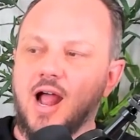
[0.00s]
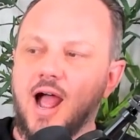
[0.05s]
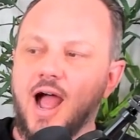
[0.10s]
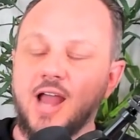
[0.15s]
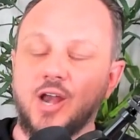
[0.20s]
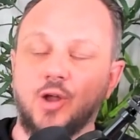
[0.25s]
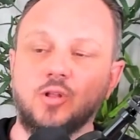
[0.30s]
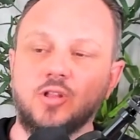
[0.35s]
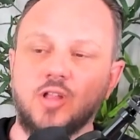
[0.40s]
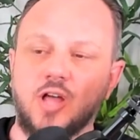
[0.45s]
I
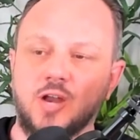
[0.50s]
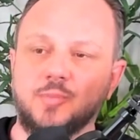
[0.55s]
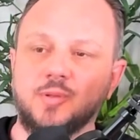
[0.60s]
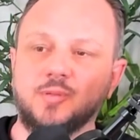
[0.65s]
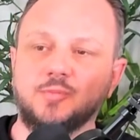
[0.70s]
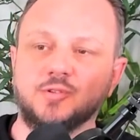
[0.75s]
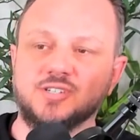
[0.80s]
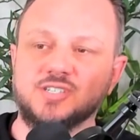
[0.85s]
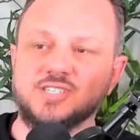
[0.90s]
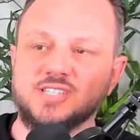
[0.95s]
know a lot of
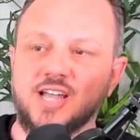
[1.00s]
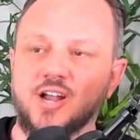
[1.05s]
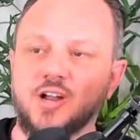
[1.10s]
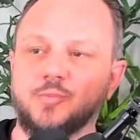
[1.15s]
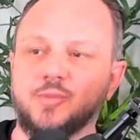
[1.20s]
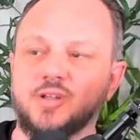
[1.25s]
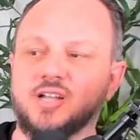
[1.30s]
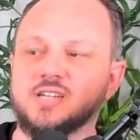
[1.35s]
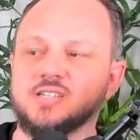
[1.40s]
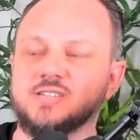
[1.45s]
people are scared
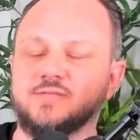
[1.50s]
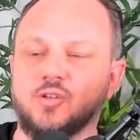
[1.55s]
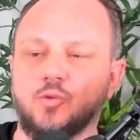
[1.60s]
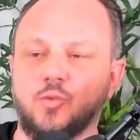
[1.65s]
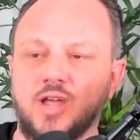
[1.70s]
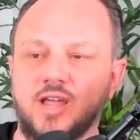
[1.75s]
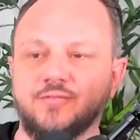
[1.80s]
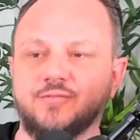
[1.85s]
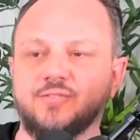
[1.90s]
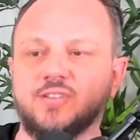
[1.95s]
because of the
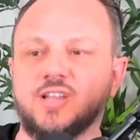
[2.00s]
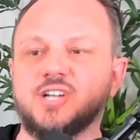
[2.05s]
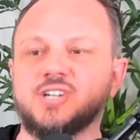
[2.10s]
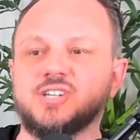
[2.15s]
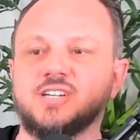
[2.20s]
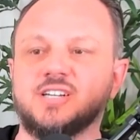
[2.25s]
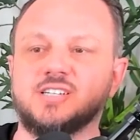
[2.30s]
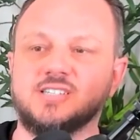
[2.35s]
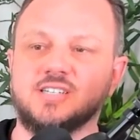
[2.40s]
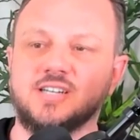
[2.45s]
way
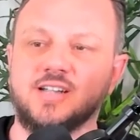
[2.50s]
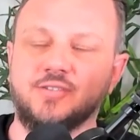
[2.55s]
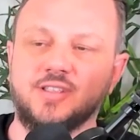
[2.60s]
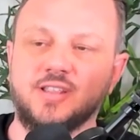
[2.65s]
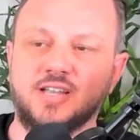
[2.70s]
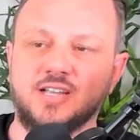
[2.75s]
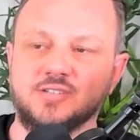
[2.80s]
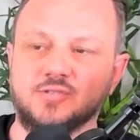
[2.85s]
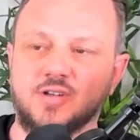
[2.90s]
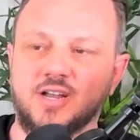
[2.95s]
inflation is and
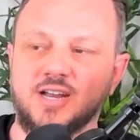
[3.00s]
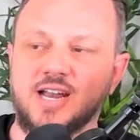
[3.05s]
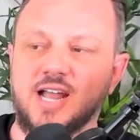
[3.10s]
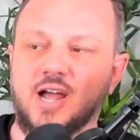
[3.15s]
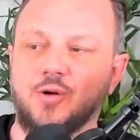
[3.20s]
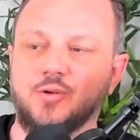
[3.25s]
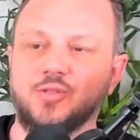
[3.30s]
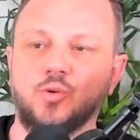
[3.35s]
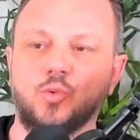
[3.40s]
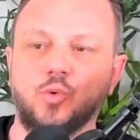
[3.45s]
everything is right
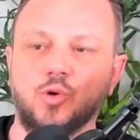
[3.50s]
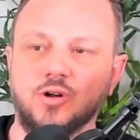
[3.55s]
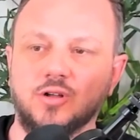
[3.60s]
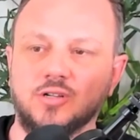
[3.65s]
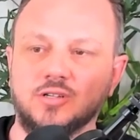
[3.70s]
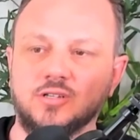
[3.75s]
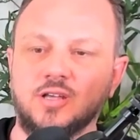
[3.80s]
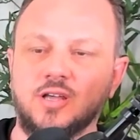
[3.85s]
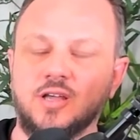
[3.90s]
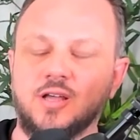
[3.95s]
now with the
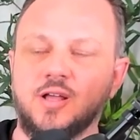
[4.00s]
world.